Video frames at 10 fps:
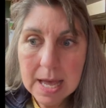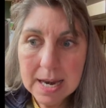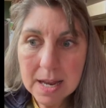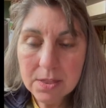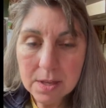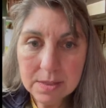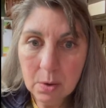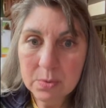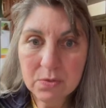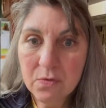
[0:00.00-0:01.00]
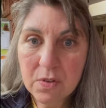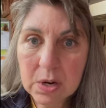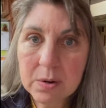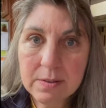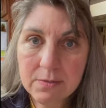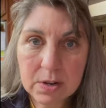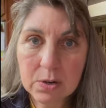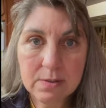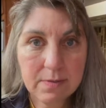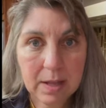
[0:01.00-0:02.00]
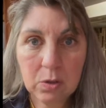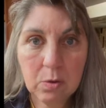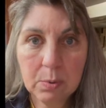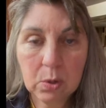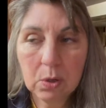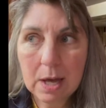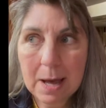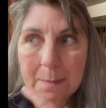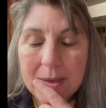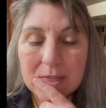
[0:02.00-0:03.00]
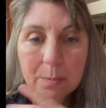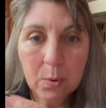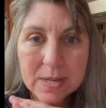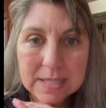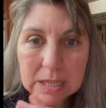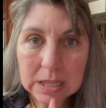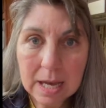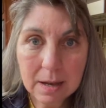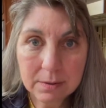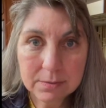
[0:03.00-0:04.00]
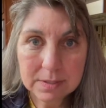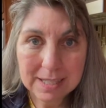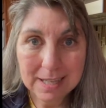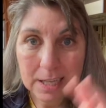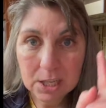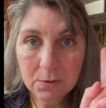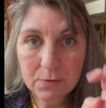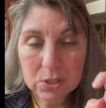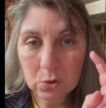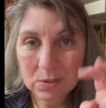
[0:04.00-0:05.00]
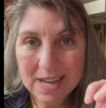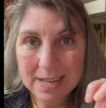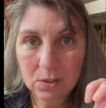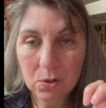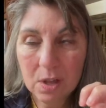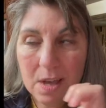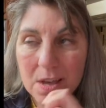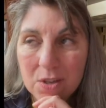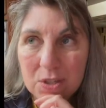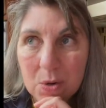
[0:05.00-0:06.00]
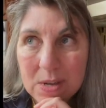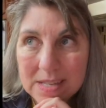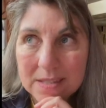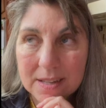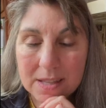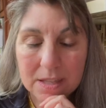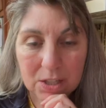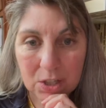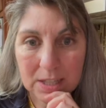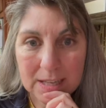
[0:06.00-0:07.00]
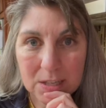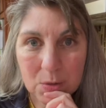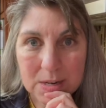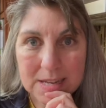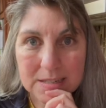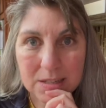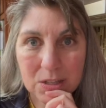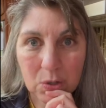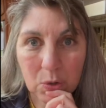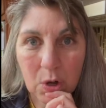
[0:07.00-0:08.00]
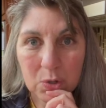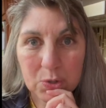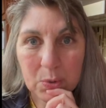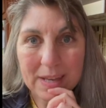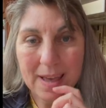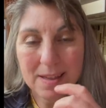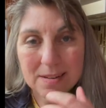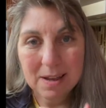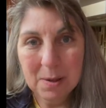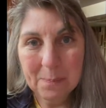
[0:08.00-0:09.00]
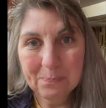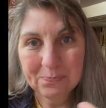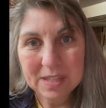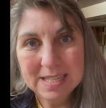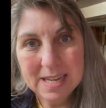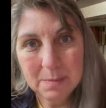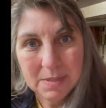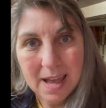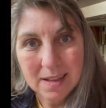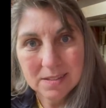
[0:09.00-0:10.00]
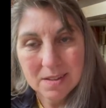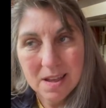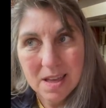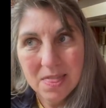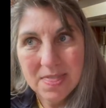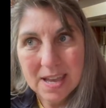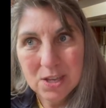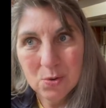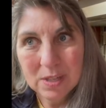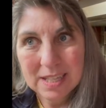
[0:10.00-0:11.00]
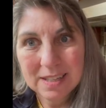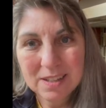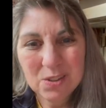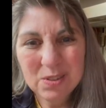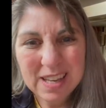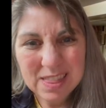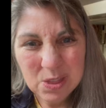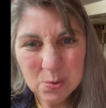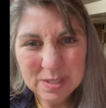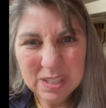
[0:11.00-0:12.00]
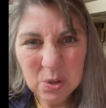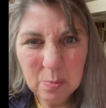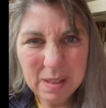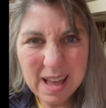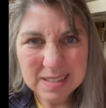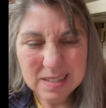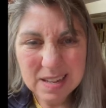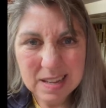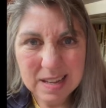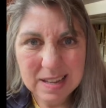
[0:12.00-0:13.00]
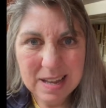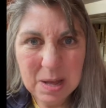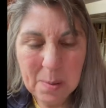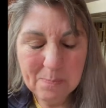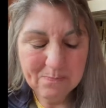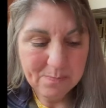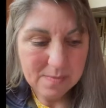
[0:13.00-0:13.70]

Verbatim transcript: And I thought that was very, very valuable. Um, and the boys loved getting an official title. So inside the cooking unit, you'll also get um, name tags that you can, you can get those little plastic um,